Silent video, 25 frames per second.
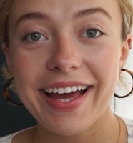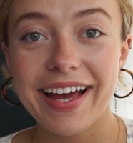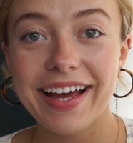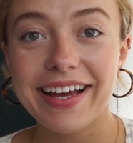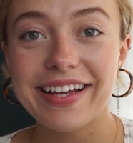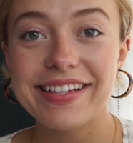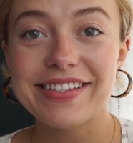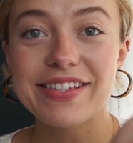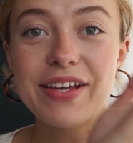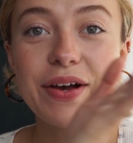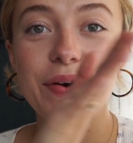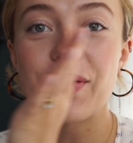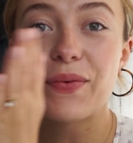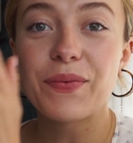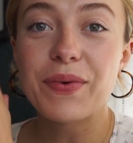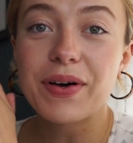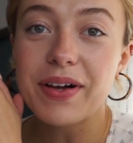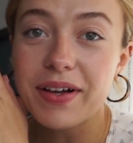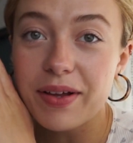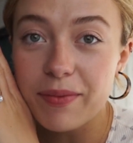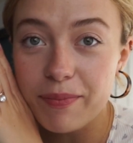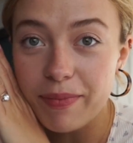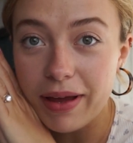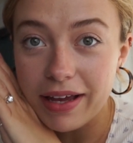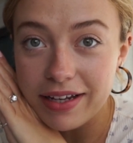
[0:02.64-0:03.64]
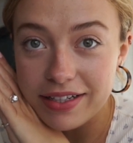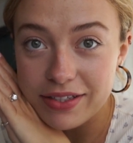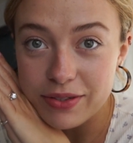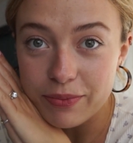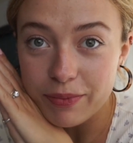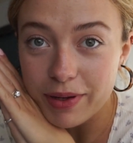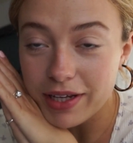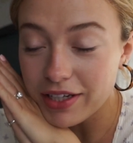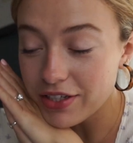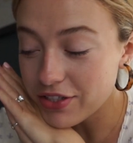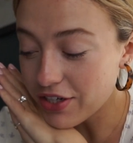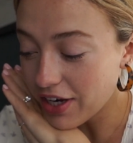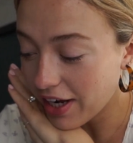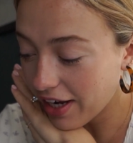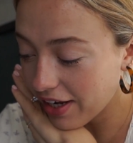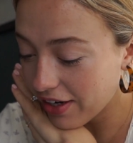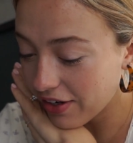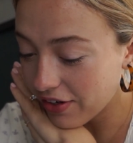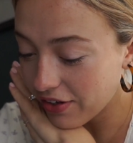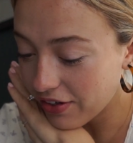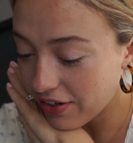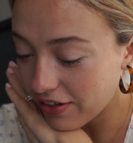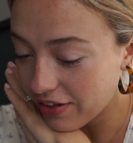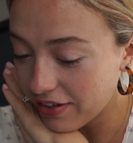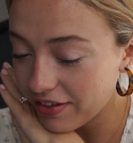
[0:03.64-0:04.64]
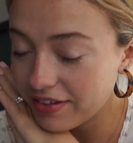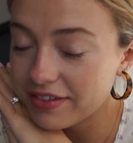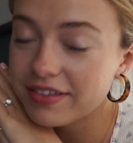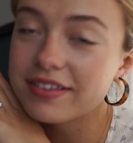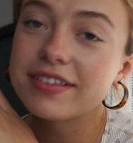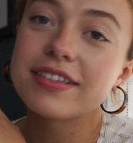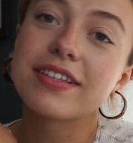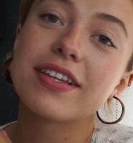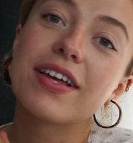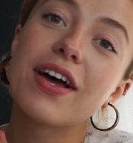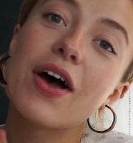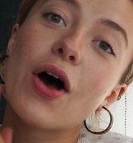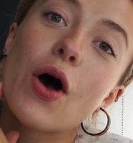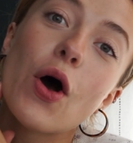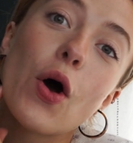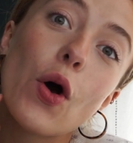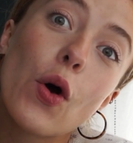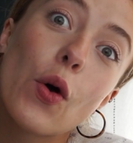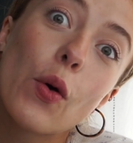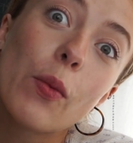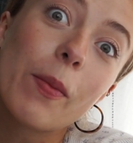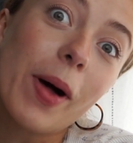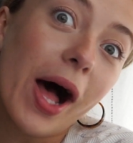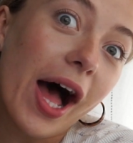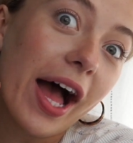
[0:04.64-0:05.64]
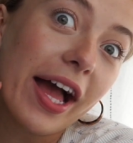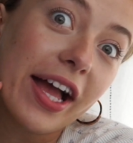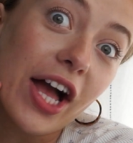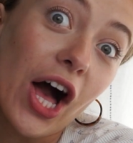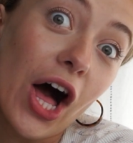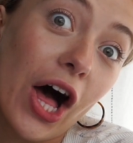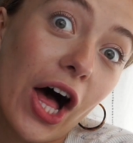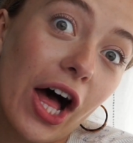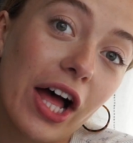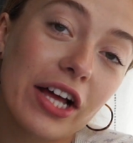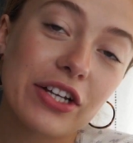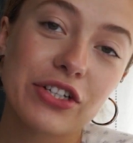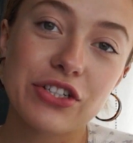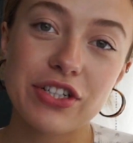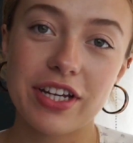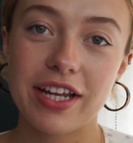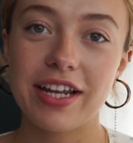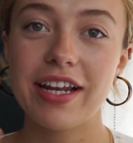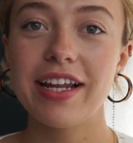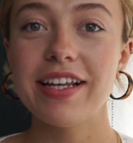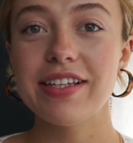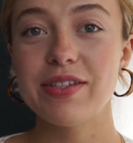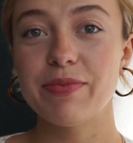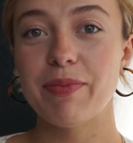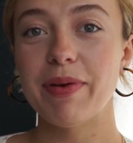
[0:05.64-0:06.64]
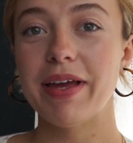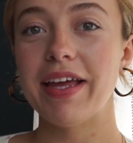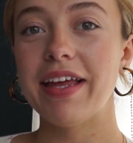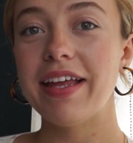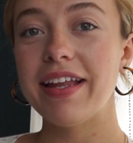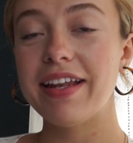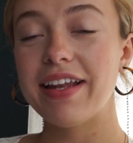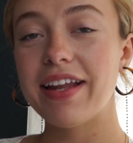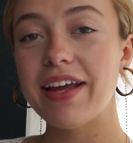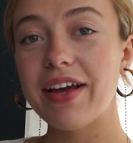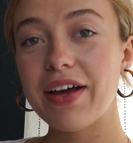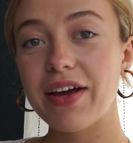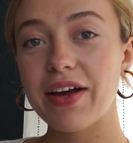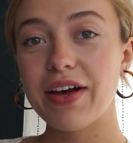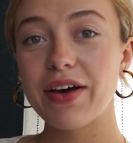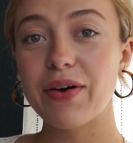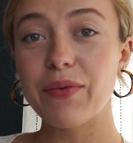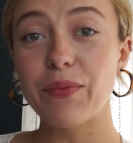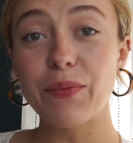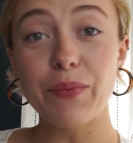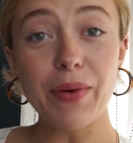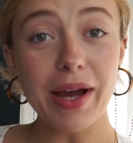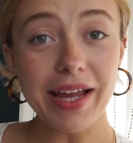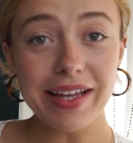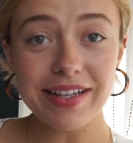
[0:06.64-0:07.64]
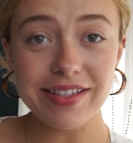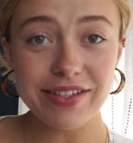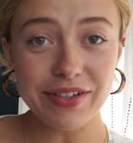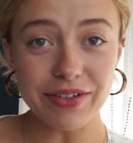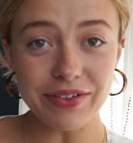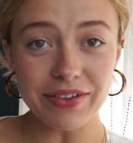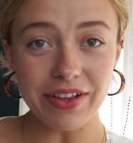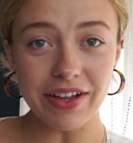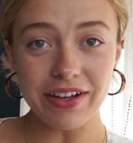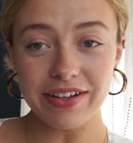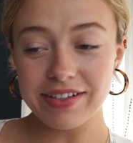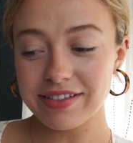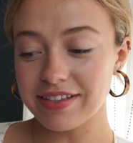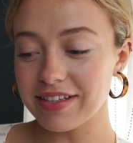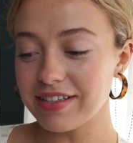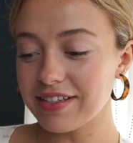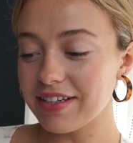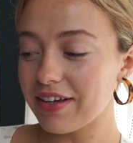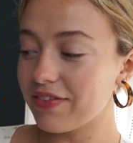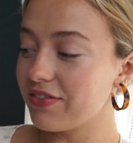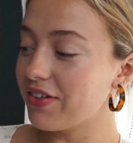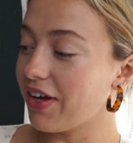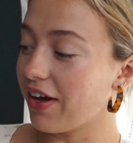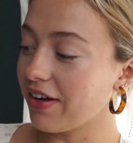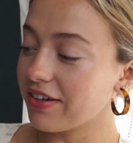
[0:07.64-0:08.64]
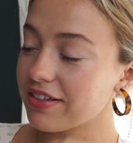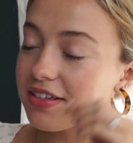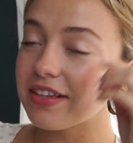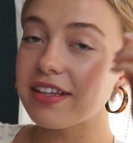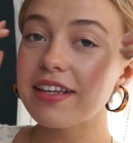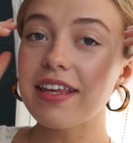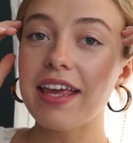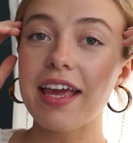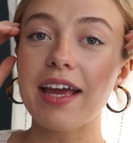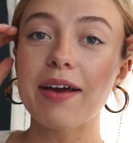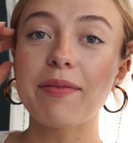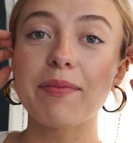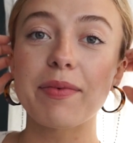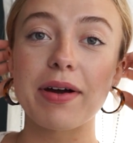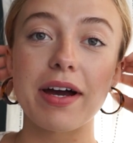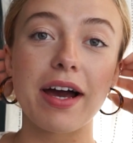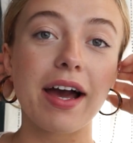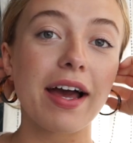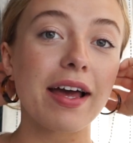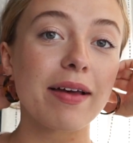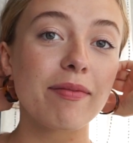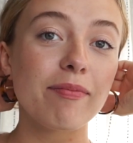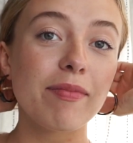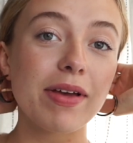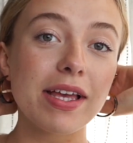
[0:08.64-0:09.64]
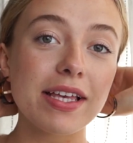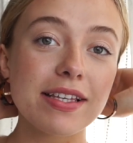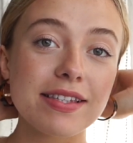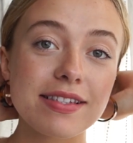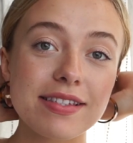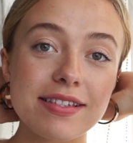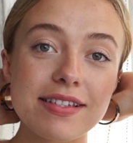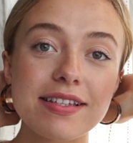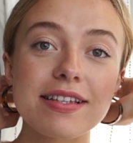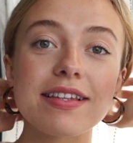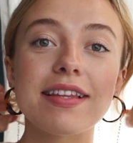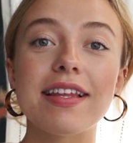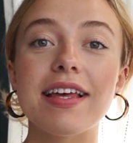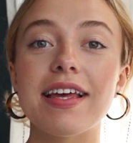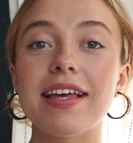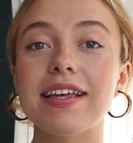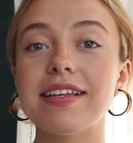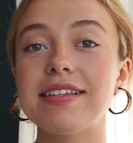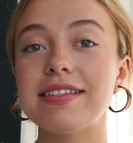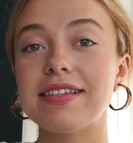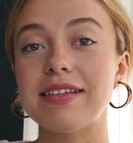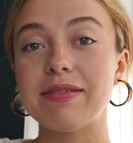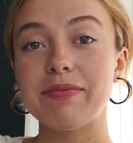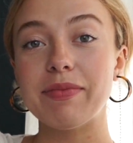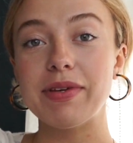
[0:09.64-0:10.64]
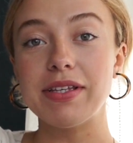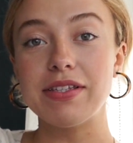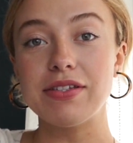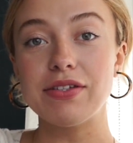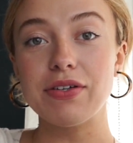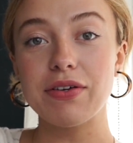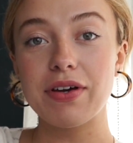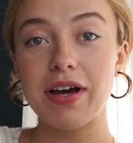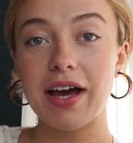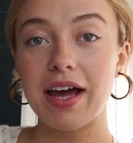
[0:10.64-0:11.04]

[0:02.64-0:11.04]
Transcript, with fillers: guys, welcome back to my channel. Oh my gosh, it has been way too long since I've talked to the camera. I missed this, I missed you